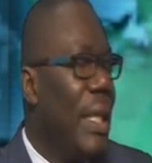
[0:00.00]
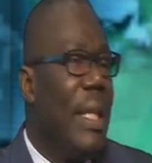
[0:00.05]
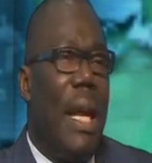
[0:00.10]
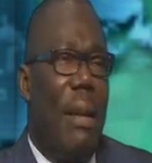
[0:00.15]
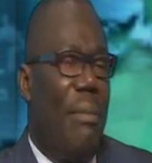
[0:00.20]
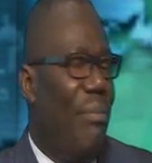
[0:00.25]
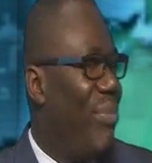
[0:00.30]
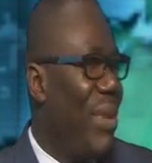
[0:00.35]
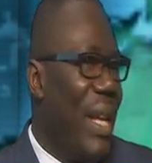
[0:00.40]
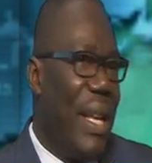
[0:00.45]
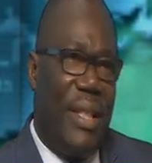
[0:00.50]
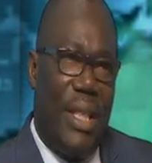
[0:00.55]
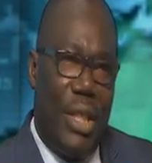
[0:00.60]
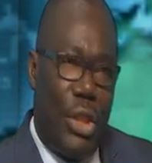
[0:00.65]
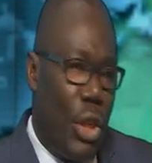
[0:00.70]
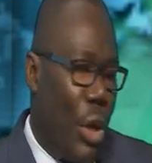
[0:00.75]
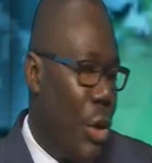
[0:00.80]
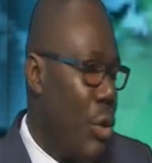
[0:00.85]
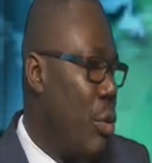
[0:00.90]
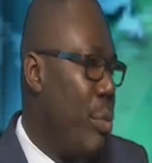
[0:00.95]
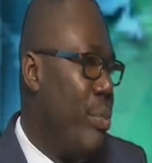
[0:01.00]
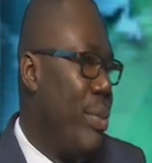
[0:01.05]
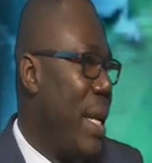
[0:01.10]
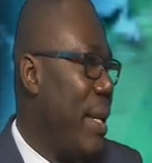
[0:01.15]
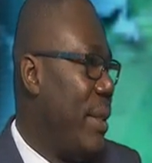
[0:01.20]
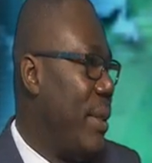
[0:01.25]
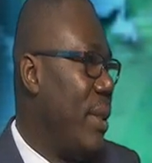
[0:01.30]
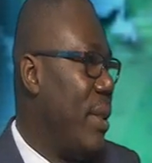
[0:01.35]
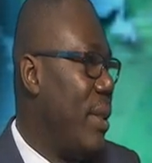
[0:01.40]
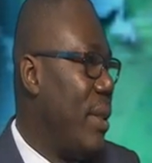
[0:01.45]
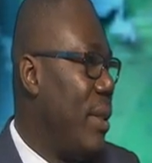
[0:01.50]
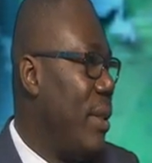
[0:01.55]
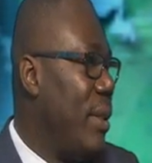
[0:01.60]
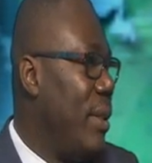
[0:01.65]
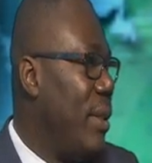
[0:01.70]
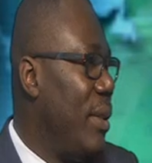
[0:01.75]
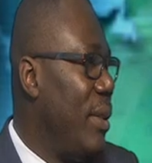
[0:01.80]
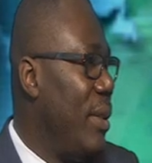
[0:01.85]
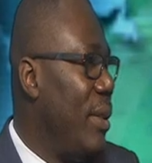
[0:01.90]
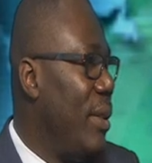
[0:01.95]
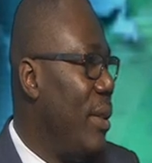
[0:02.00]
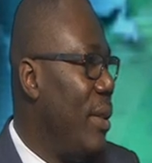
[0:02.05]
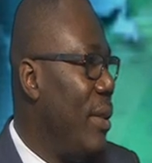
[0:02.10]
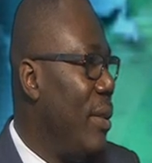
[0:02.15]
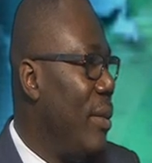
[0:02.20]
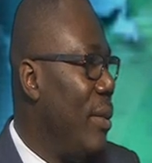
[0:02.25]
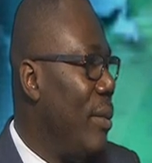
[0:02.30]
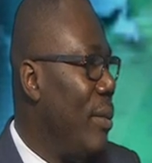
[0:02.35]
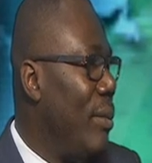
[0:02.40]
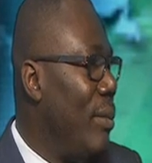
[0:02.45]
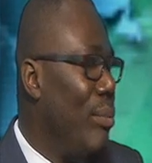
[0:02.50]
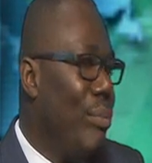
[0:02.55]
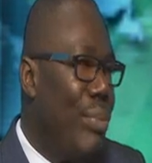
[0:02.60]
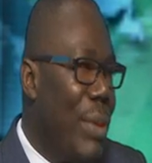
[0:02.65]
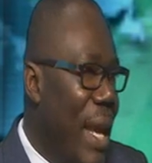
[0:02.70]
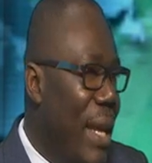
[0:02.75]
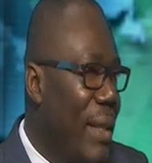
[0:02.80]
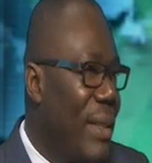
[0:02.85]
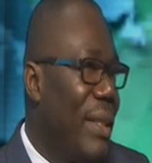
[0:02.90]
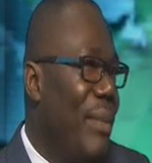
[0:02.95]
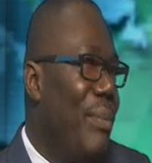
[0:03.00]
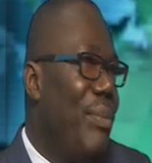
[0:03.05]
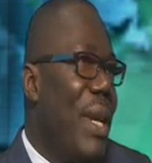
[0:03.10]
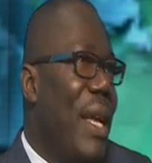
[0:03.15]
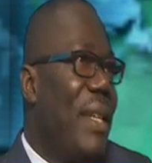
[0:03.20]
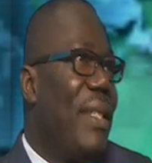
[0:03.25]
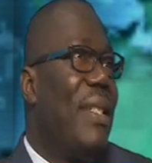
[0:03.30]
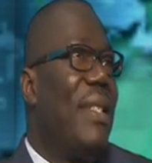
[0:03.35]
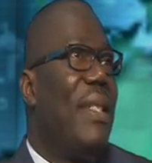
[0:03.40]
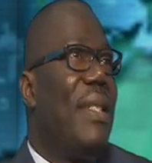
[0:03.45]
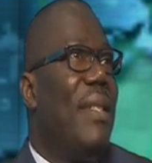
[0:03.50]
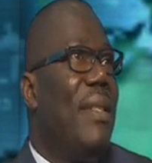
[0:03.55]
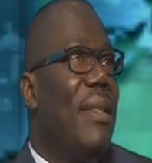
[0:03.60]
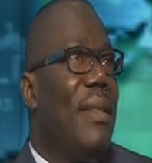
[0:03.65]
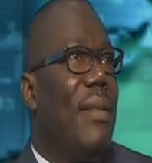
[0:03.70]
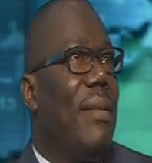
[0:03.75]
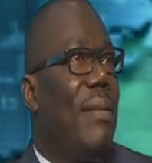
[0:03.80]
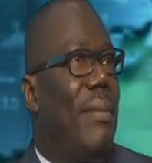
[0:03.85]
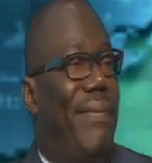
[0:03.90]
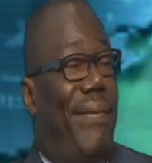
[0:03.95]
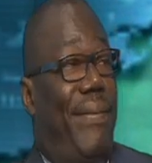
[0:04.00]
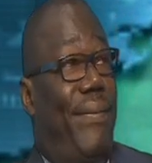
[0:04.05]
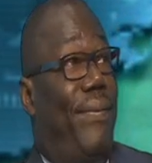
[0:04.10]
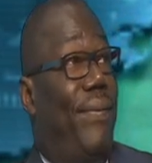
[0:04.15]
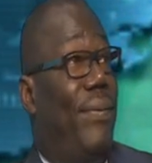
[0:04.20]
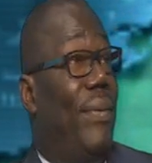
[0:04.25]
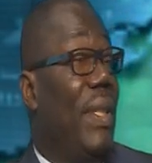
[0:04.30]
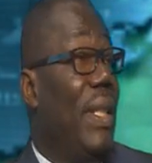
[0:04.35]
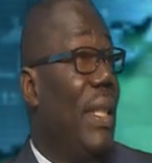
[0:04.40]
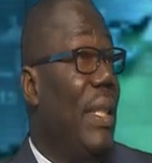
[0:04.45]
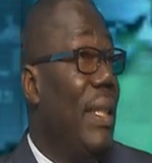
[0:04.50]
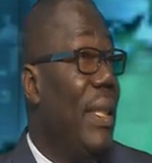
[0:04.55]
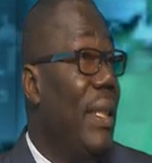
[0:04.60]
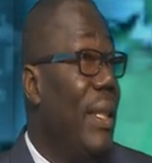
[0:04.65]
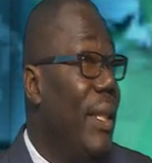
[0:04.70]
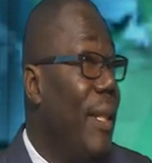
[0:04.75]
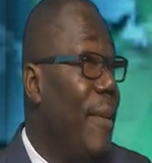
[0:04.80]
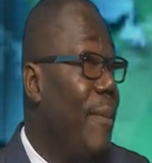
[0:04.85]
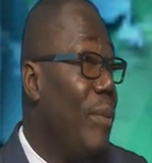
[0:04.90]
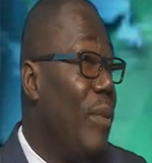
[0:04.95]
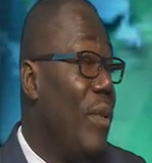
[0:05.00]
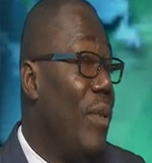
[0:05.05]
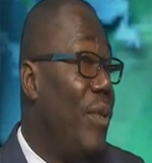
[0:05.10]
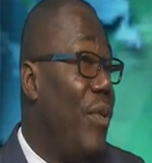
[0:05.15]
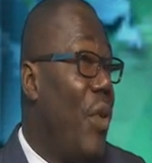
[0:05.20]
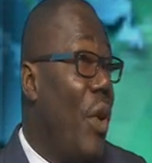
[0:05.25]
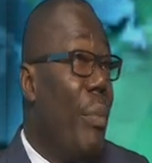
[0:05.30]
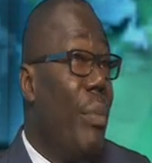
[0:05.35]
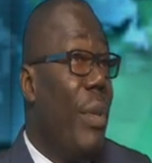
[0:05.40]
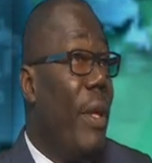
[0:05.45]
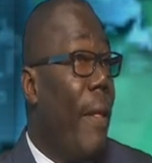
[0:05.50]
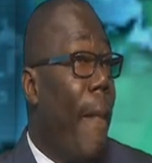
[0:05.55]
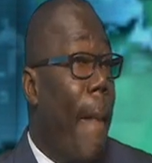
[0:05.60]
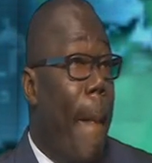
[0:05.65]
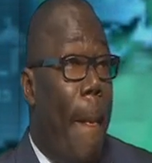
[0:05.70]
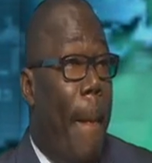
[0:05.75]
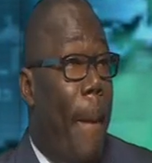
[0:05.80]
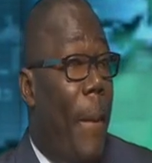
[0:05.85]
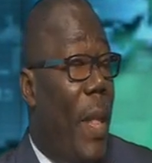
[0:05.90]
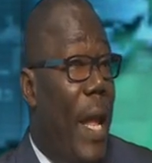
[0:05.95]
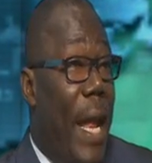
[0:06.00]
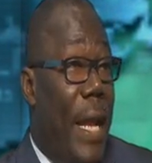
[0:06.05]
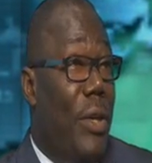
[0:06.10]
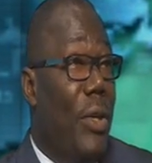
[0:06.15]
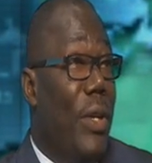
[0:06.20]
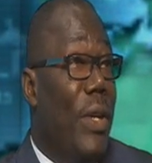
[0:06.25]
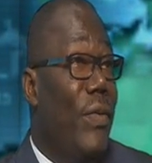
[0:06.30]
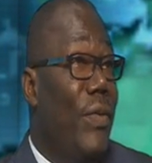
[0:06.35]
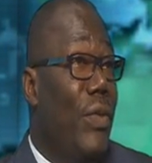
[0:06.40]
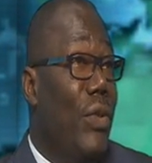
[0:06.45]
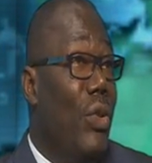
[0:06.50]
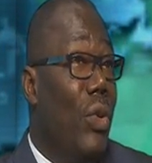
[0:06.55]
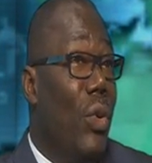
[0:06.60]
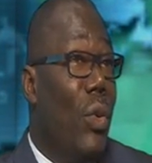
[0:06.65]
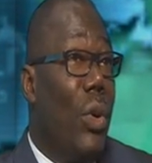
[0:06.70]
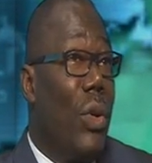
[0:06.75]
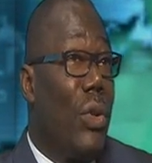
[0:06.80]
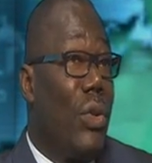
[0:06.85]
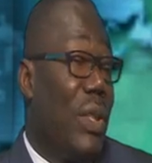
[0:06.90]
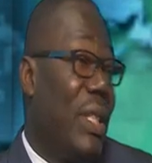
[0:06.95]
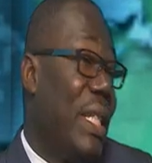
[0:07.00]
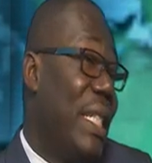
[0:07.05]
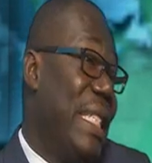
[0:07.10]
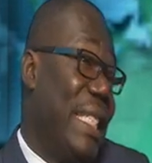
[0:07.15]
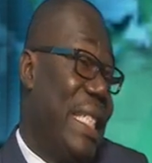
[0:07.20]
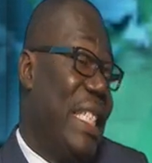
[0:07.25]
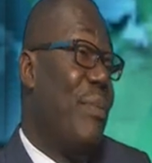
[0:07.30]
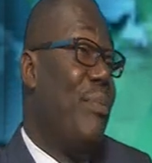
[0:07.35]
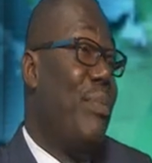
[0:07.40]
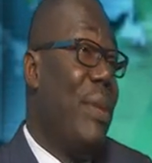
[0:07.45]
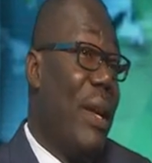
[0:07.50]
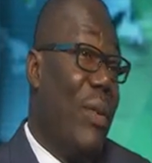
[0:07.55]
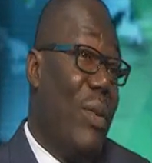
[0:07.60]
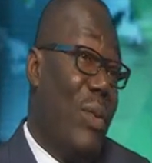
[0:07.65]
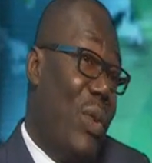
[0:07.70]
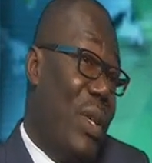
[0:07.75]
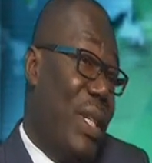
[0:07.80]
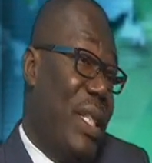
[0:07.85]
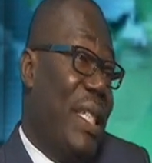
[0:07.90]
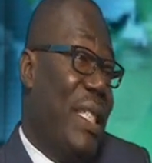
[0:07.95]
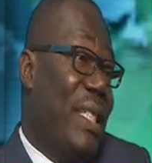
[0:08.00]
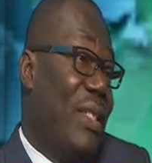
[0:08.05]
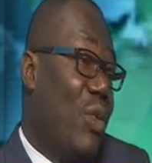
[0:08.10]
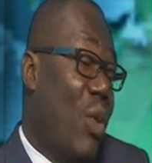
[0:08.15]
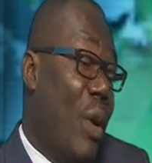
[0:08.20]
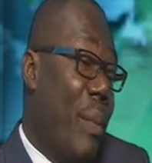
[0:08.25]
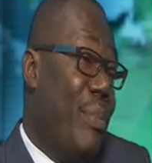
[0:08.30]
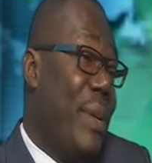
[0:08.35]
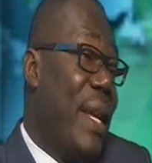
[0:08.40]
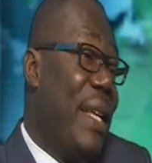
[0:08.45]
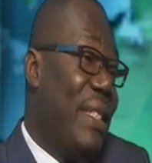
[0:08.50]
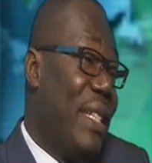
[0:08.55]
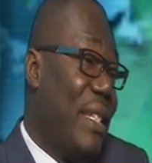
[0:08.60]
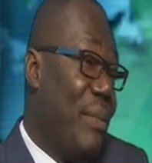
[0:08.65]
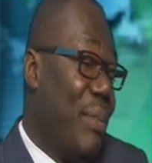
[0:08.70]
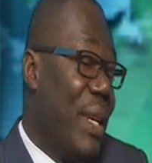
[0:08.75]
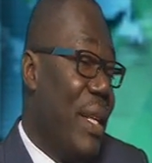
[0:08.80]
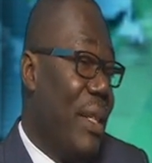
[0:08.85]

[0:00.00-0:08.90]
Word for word: Brexit or no Brexit. Brexit, Brexit is, for me, I don't even know what to say. This is, bre- what, this is what Brexit means.